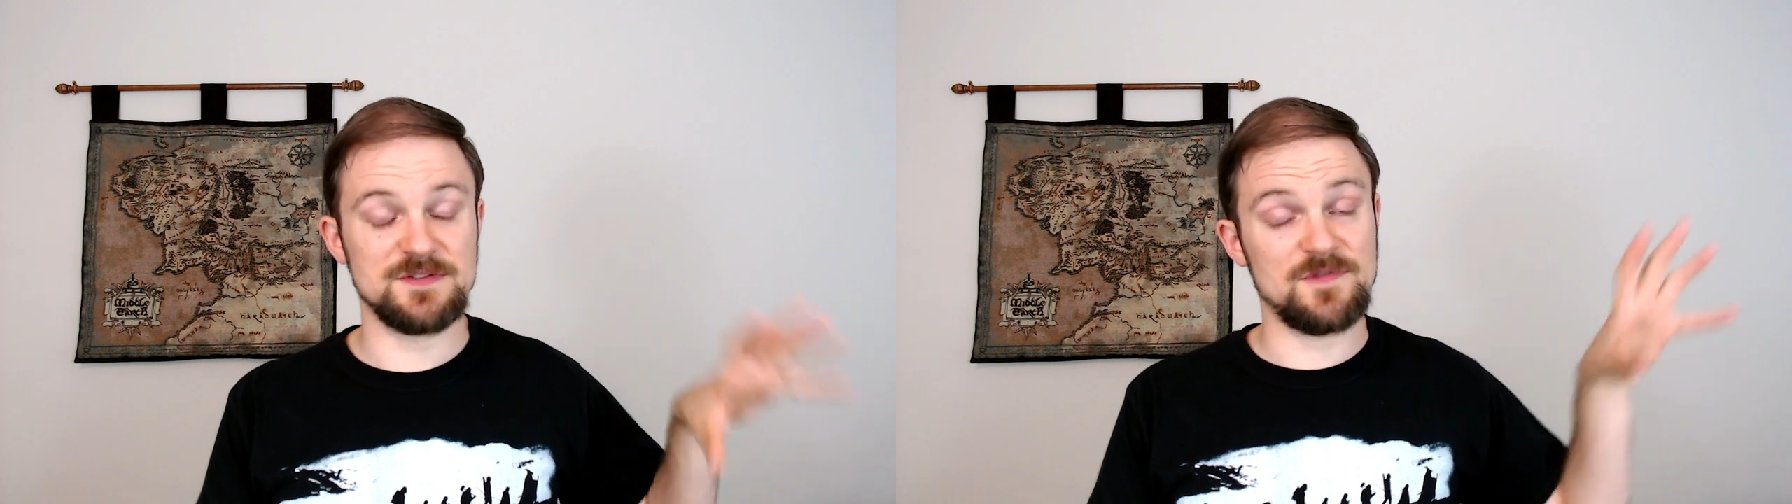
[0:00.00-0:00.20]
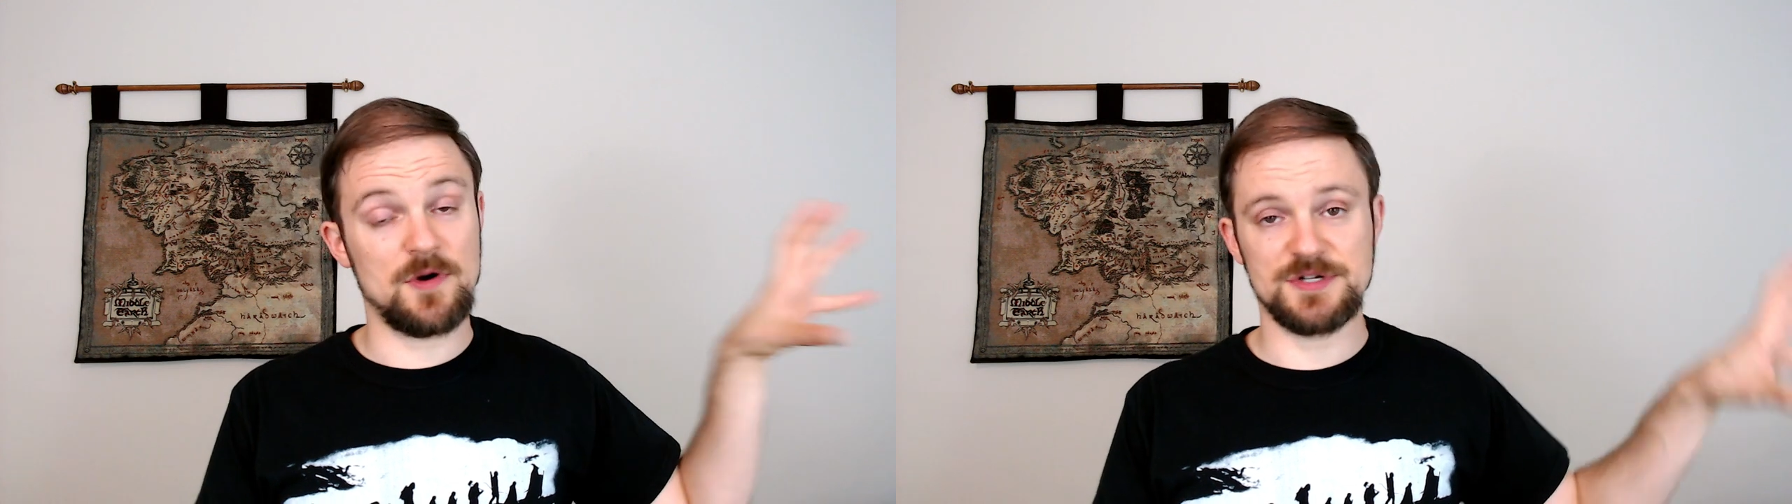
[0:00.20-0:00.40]

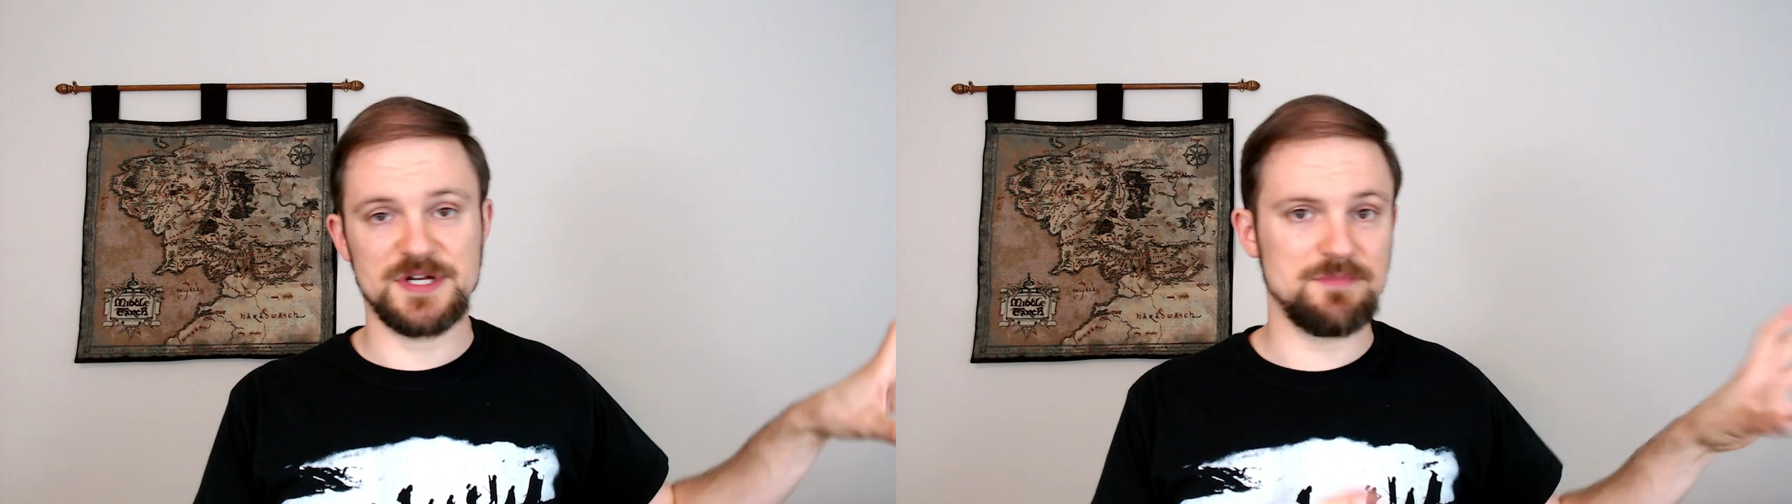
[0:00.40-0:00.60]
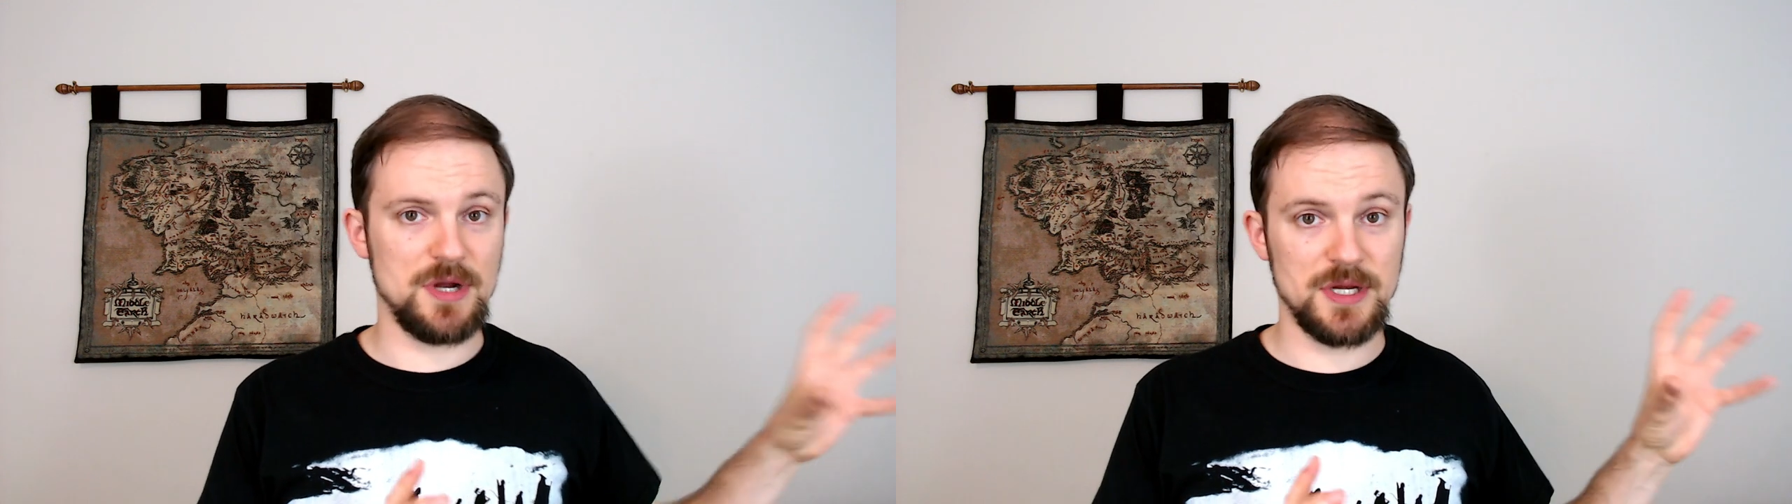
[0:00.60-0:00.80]
as far as
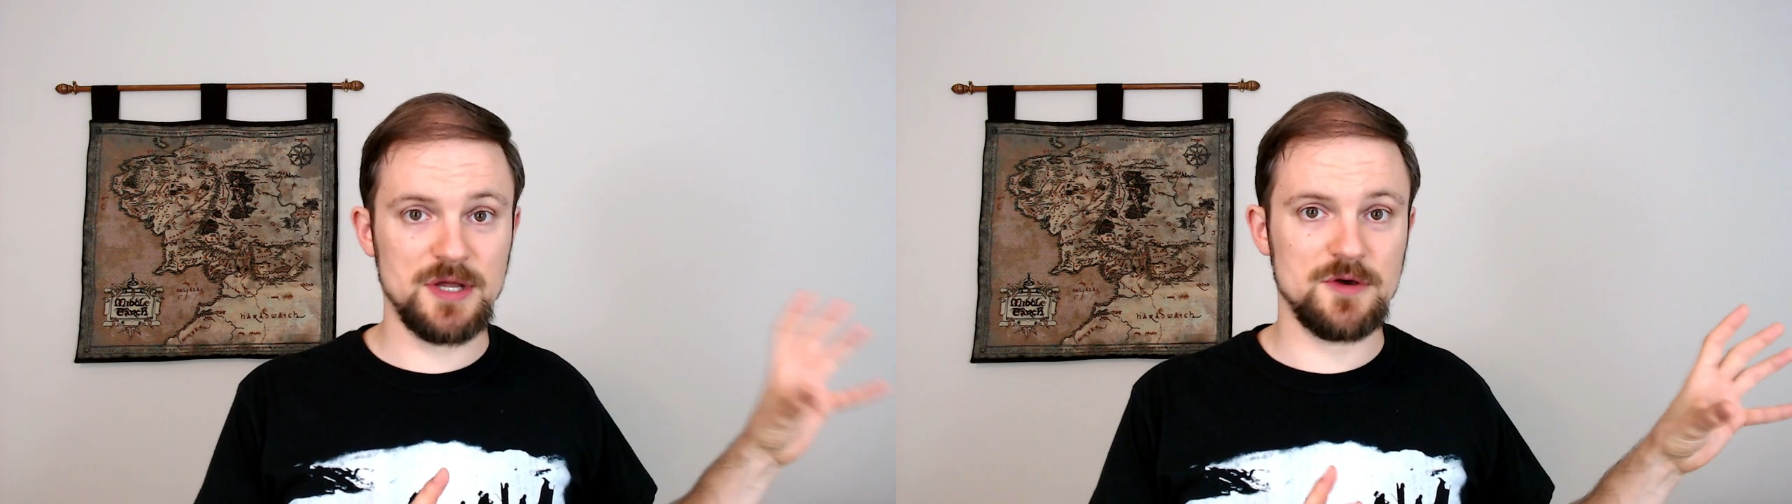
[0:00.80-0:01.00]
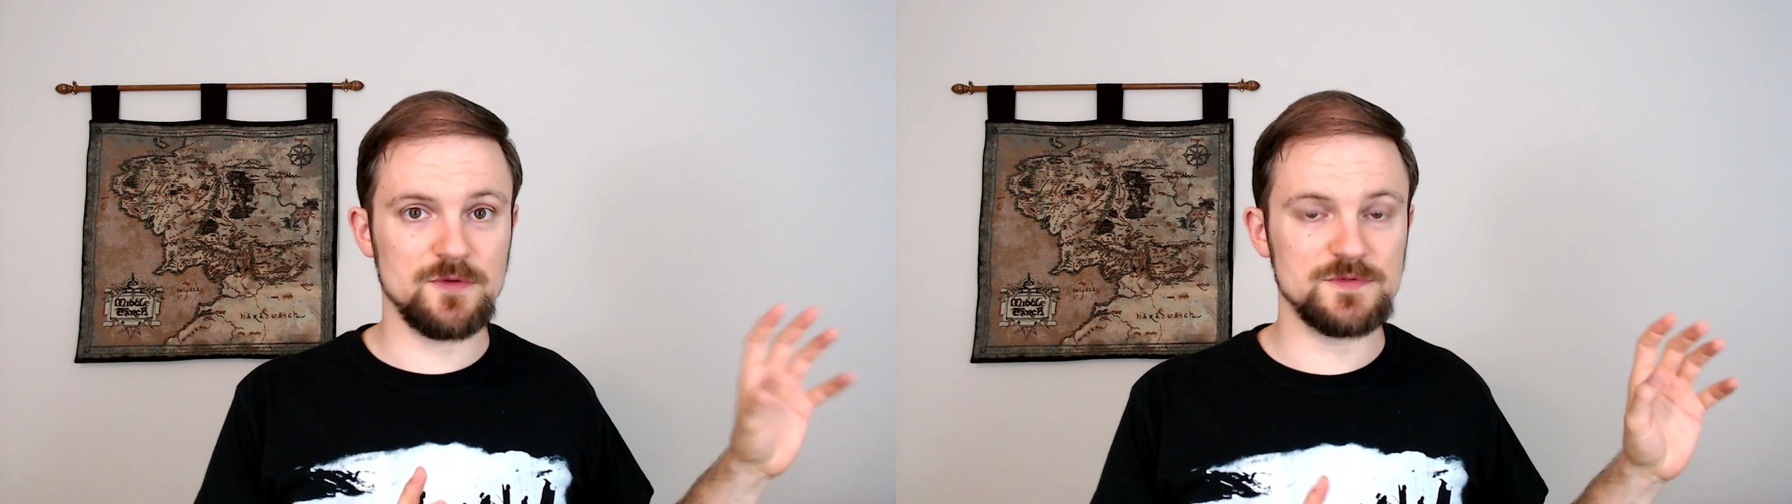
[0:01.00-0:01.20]
anybody
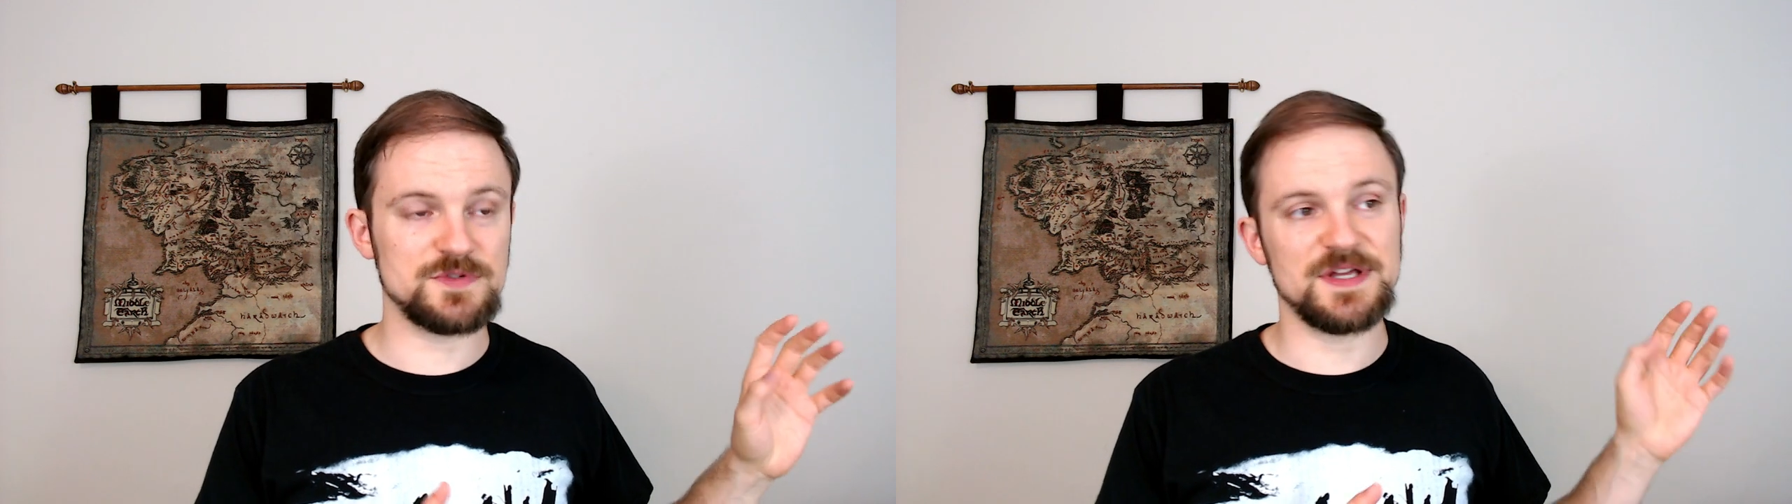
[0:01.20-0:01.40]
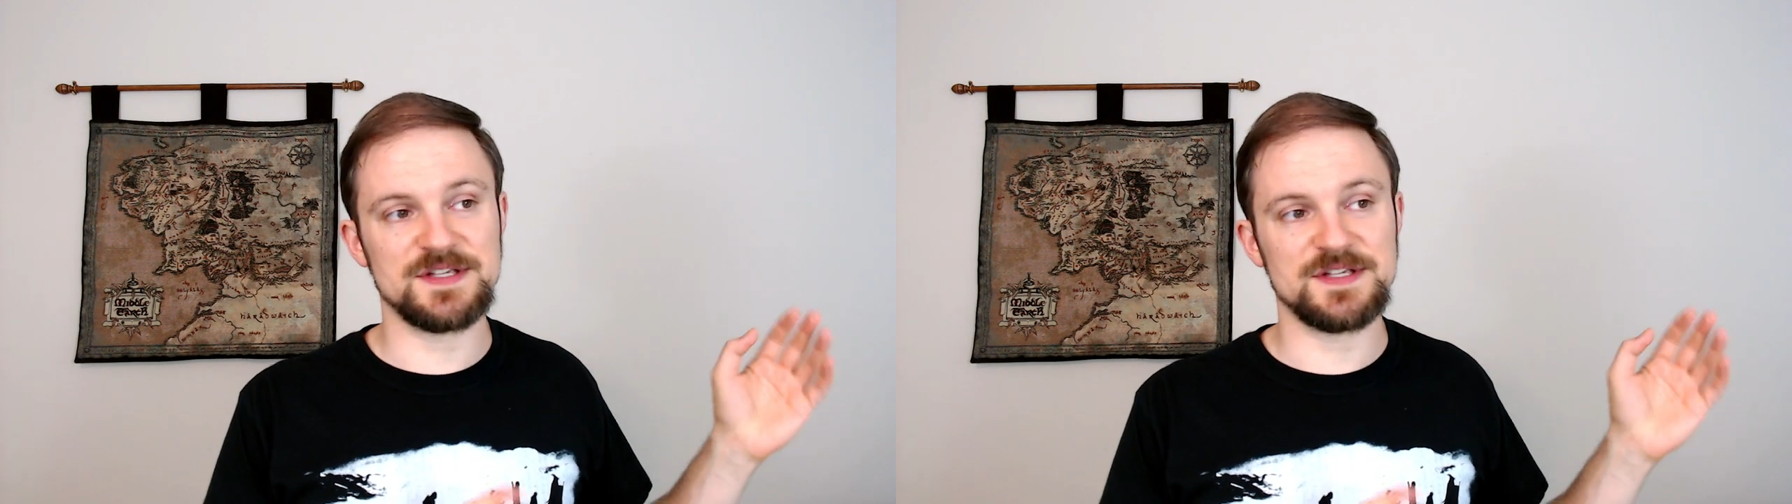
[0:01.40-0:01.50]
knows,